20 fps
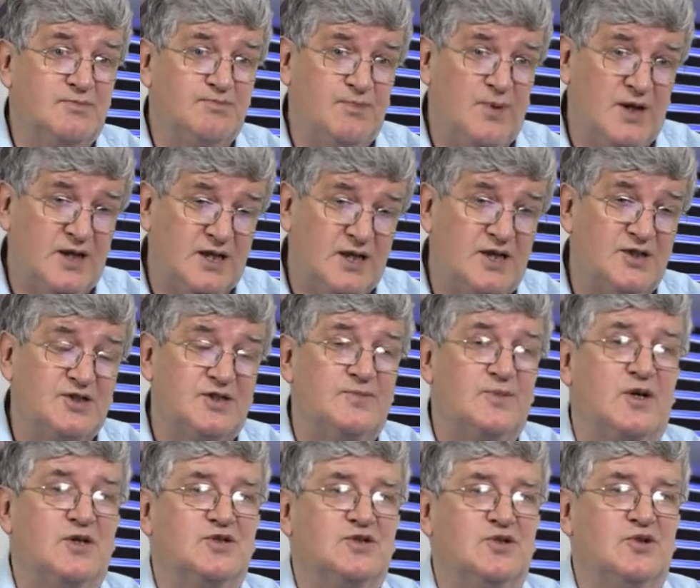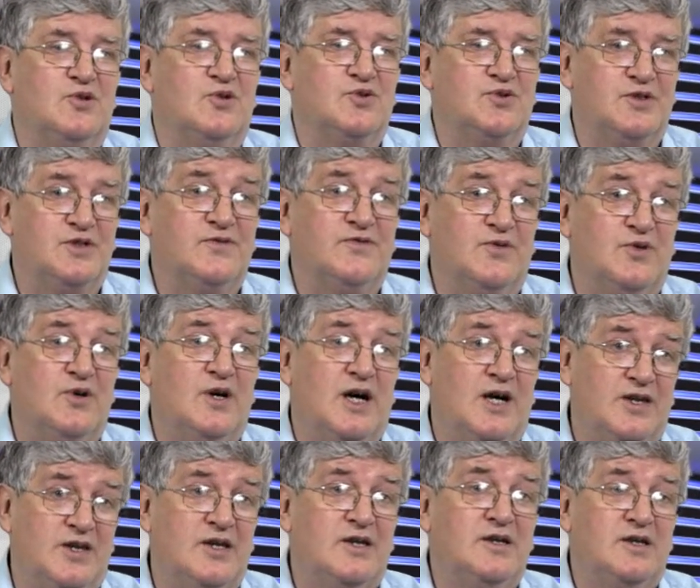customised courses for
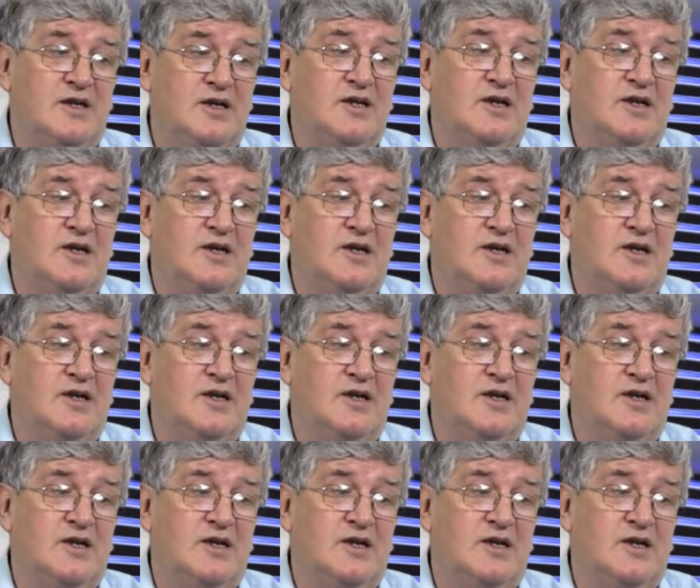other